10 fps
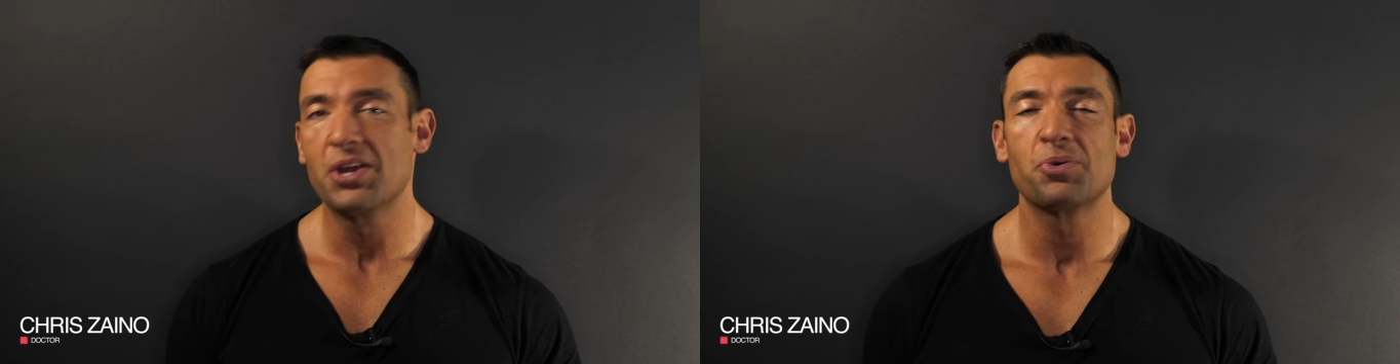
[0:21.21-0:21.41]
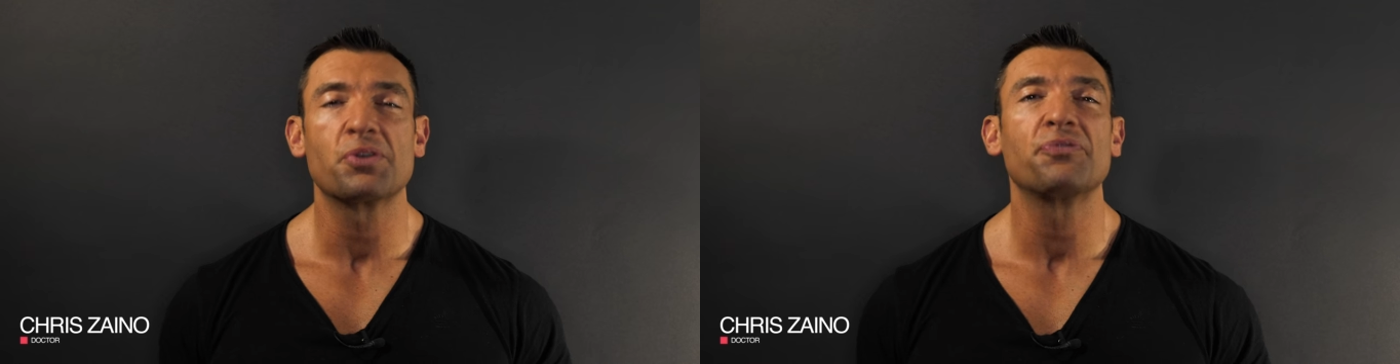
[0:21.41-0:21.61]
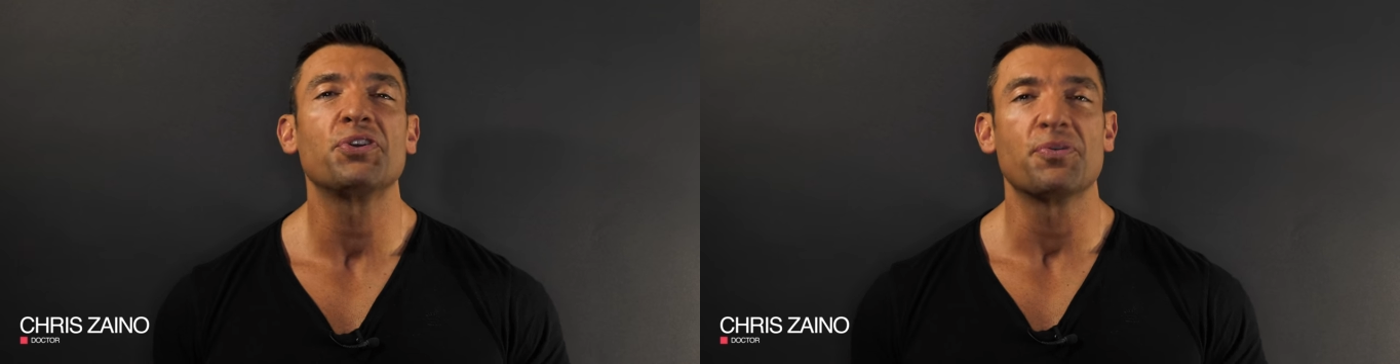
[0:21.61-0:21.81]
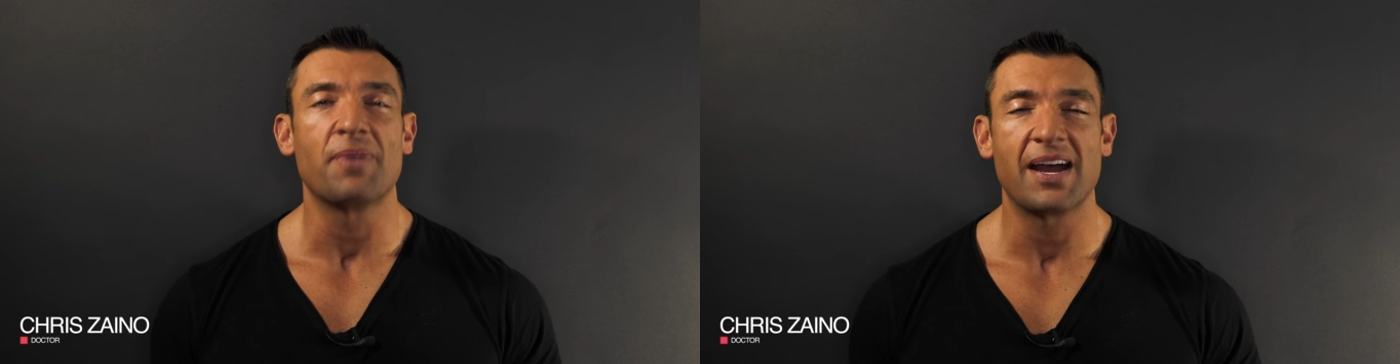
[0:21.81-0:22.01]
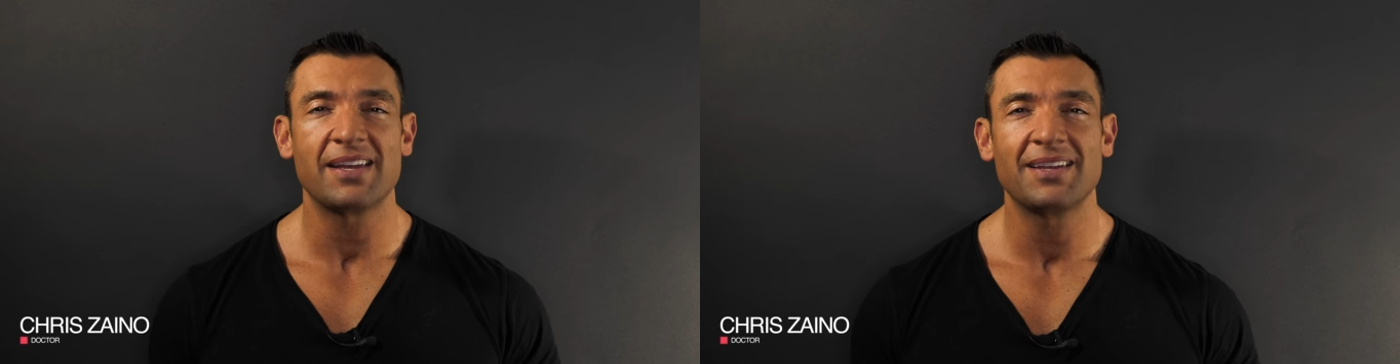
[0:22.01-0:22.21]
We're going to fuel your
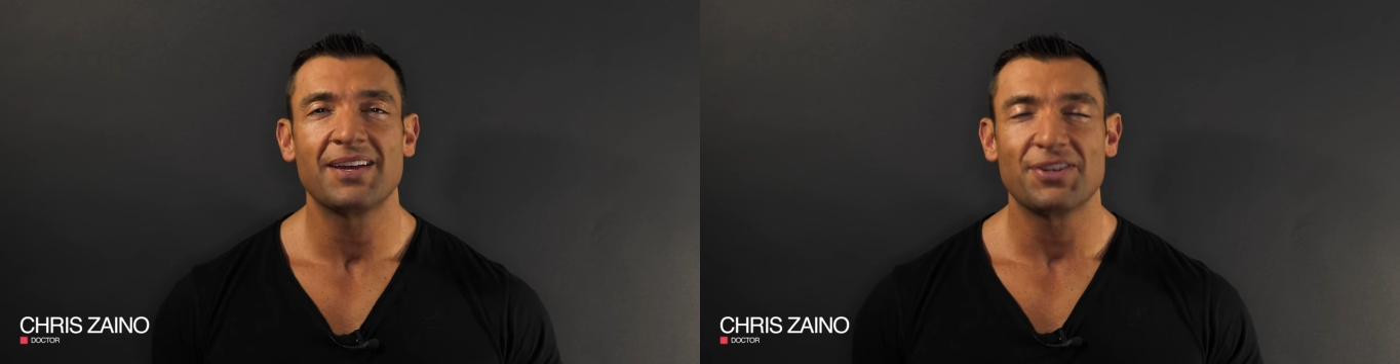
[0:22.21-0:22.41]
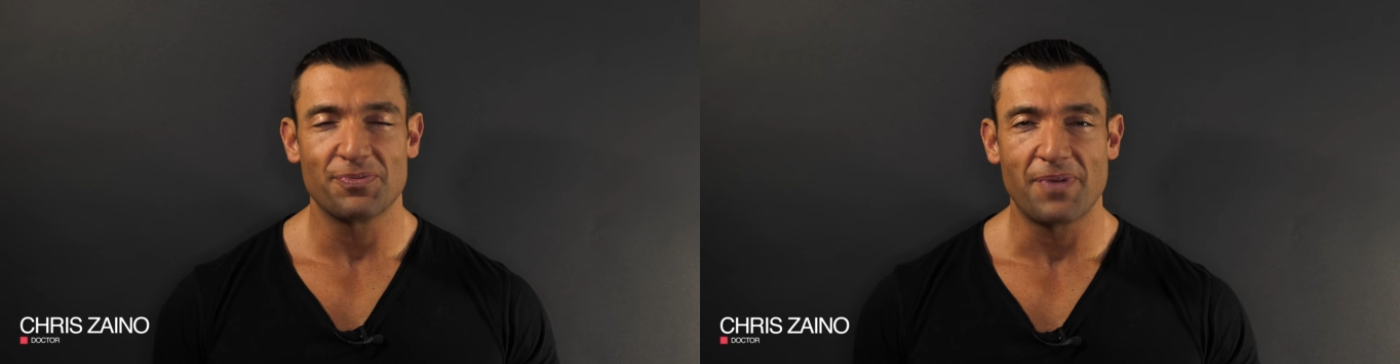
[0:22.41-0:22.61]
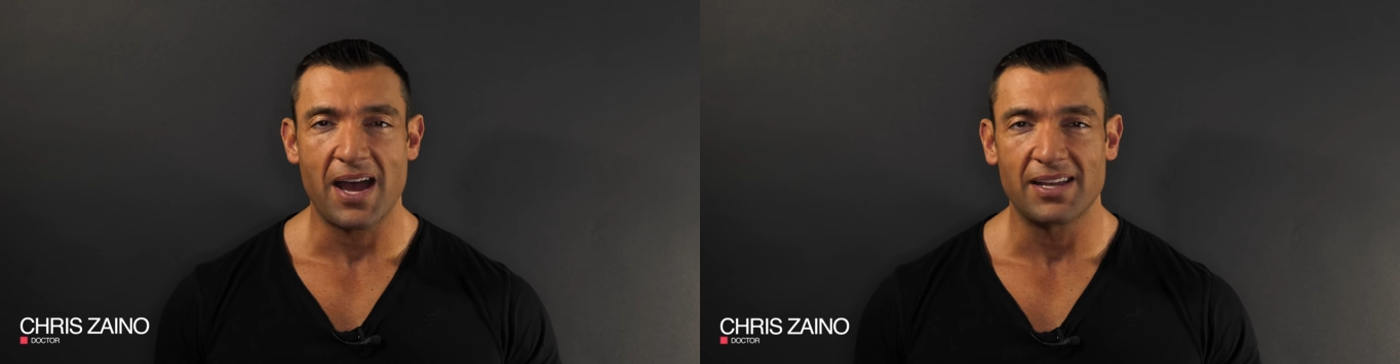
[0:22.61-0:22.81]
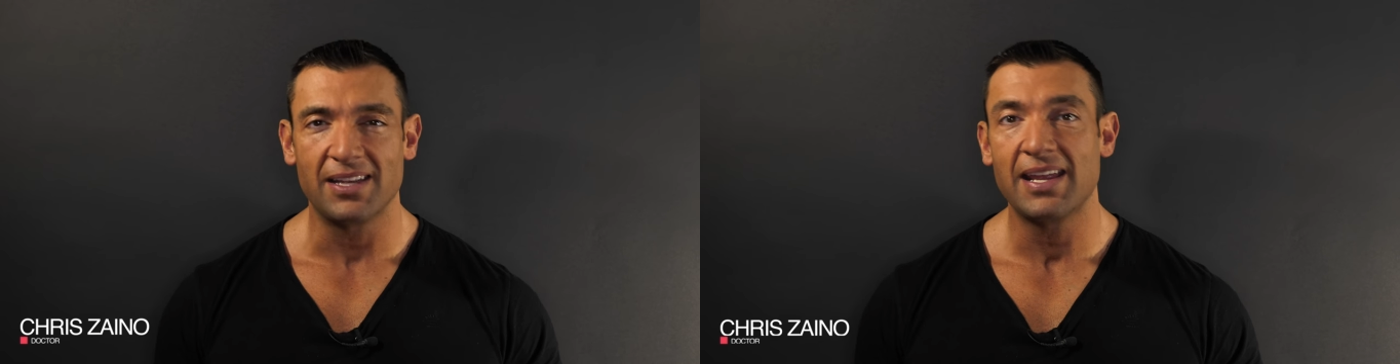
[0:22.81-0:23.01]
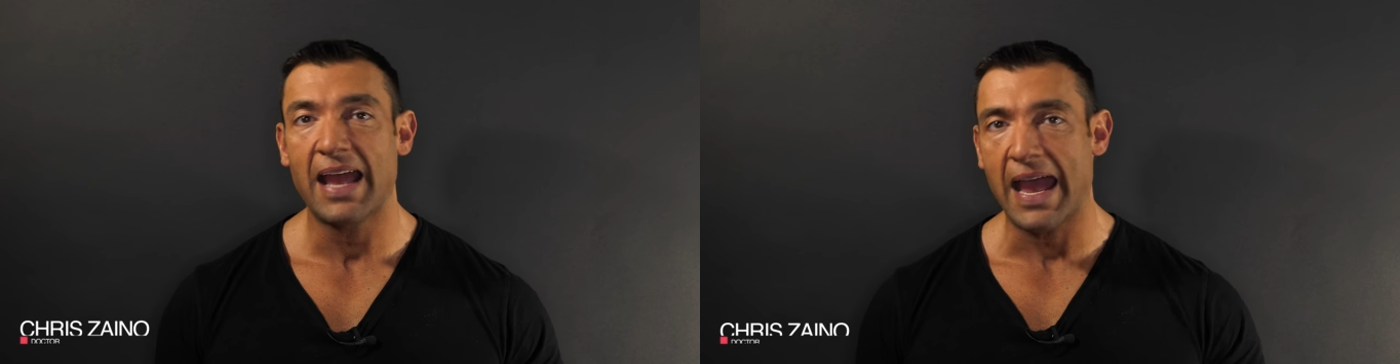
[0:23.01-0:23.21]
mind, your body,